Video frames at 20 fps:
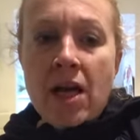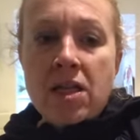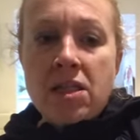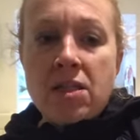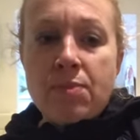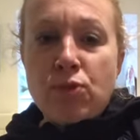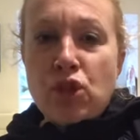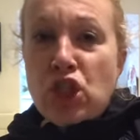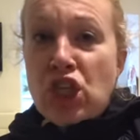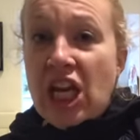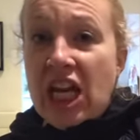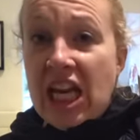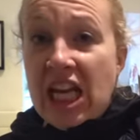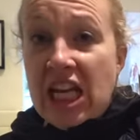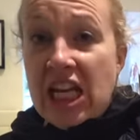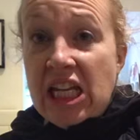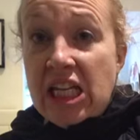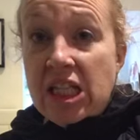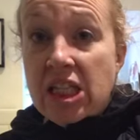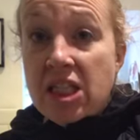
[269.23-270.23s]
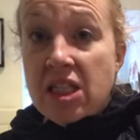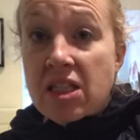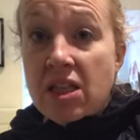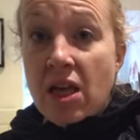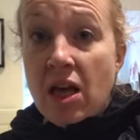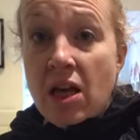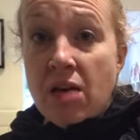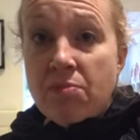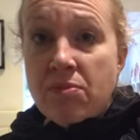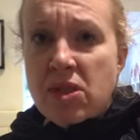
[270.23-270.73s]
some cheese,
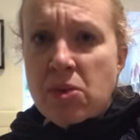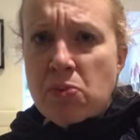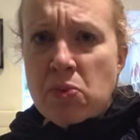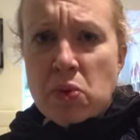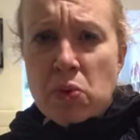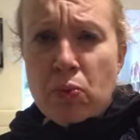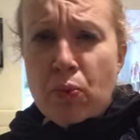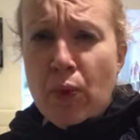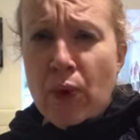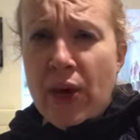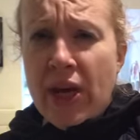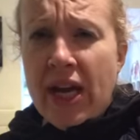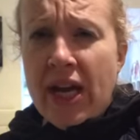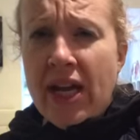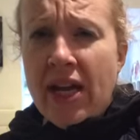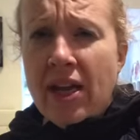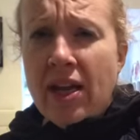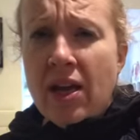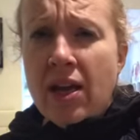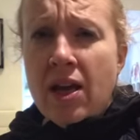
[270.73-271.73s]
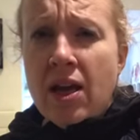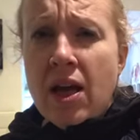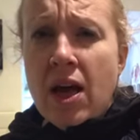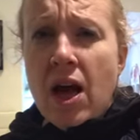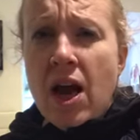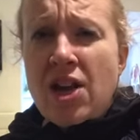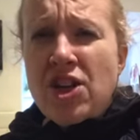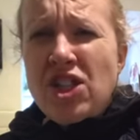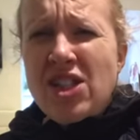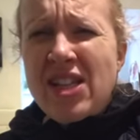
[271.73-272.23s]
some brie,
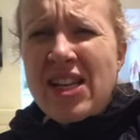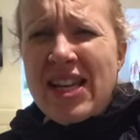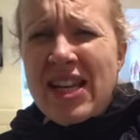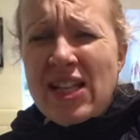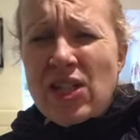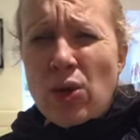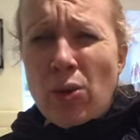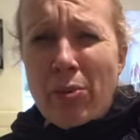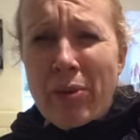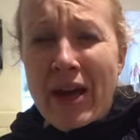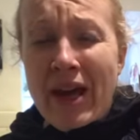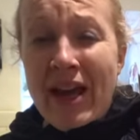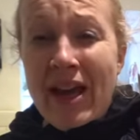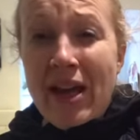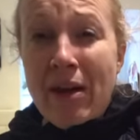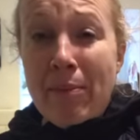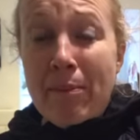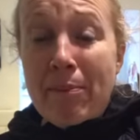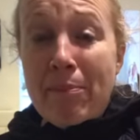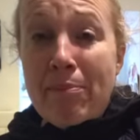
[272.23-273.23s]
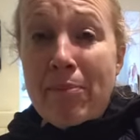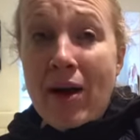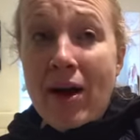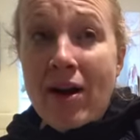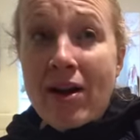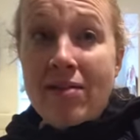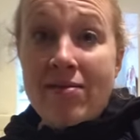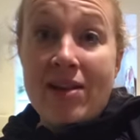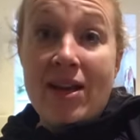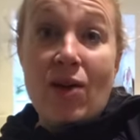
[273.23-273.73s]
and just a little bit.
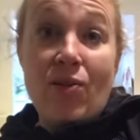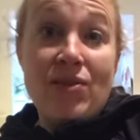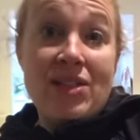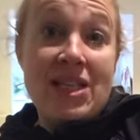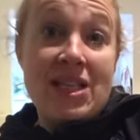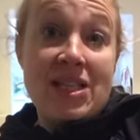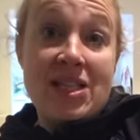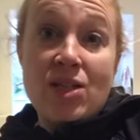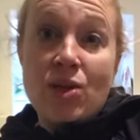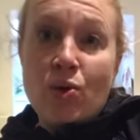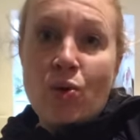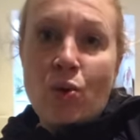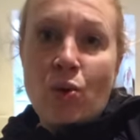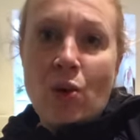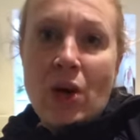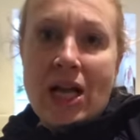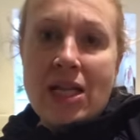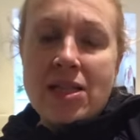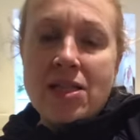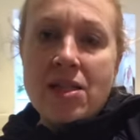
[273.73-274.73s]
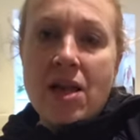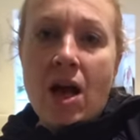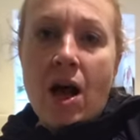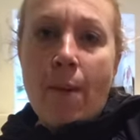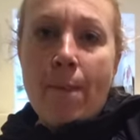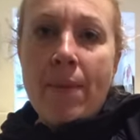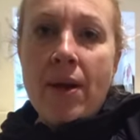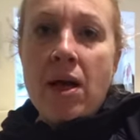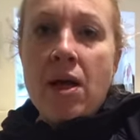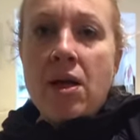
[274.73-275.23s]
But obviously, it still all adds
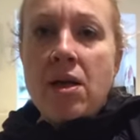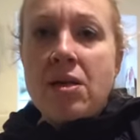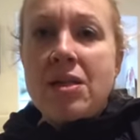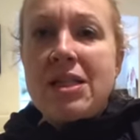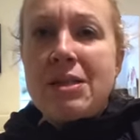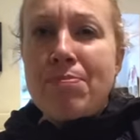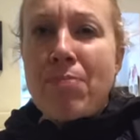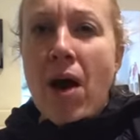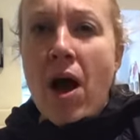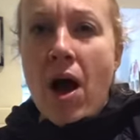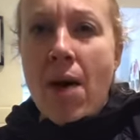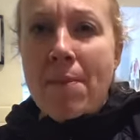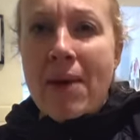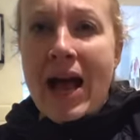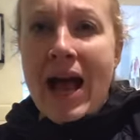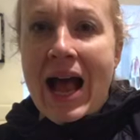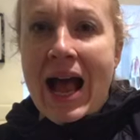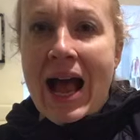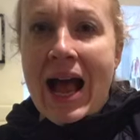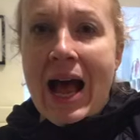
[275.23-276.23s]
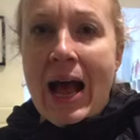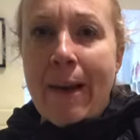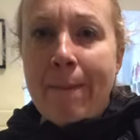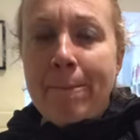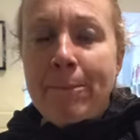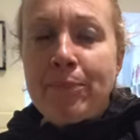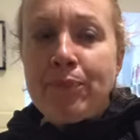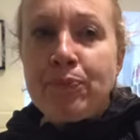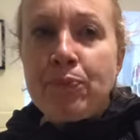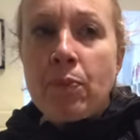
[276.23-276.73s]
up. Some parma
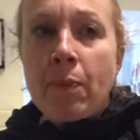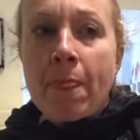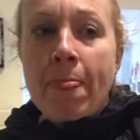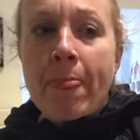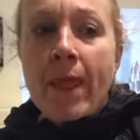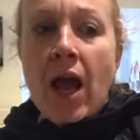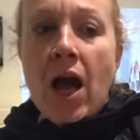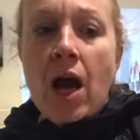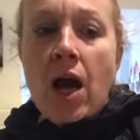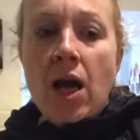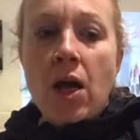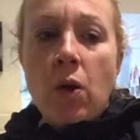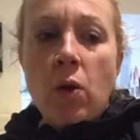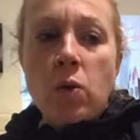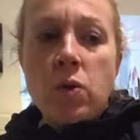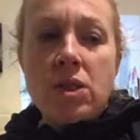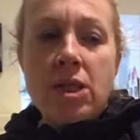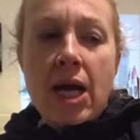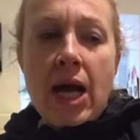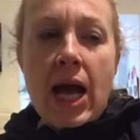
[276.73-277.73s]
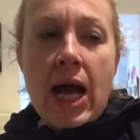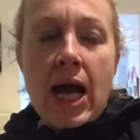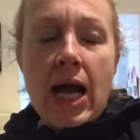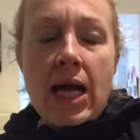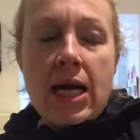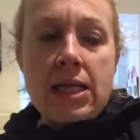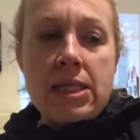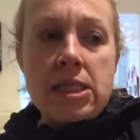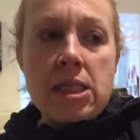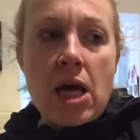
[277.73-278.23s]
ham. I also
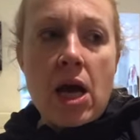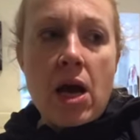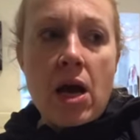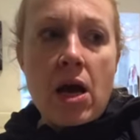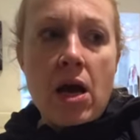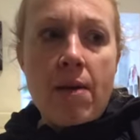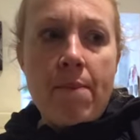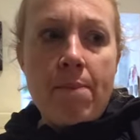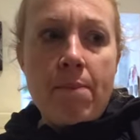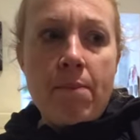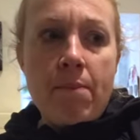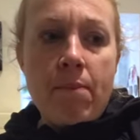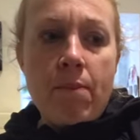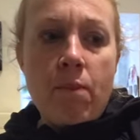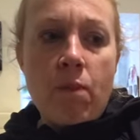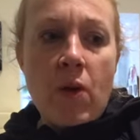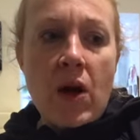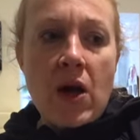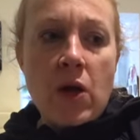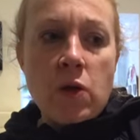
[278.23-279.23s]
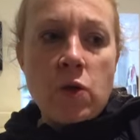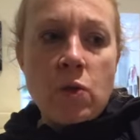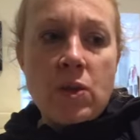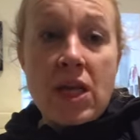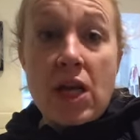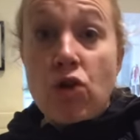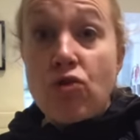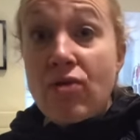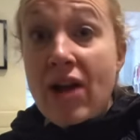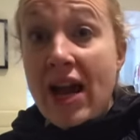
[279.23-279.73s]
had, what else was
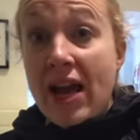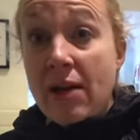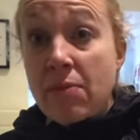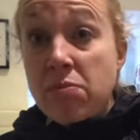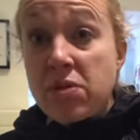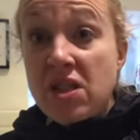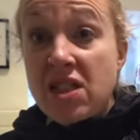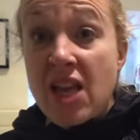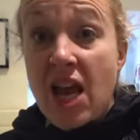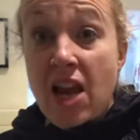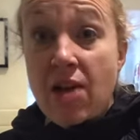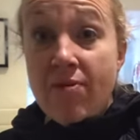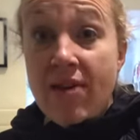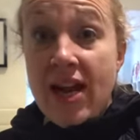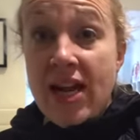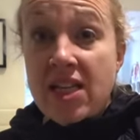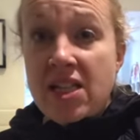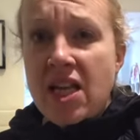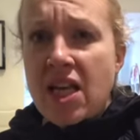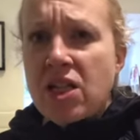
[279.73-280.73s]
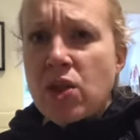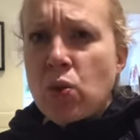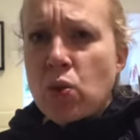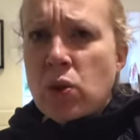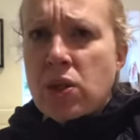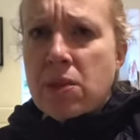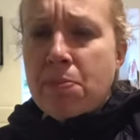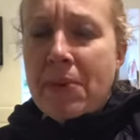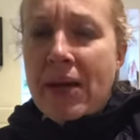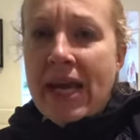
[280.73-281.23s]
it? Grapes, celery. So that's
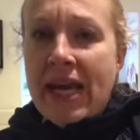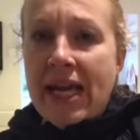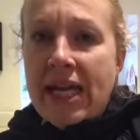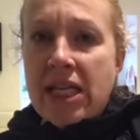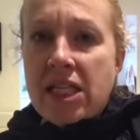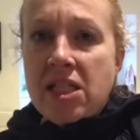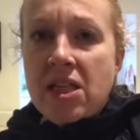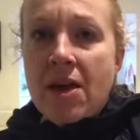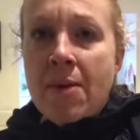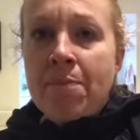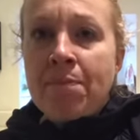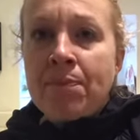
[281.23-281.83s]
all speed.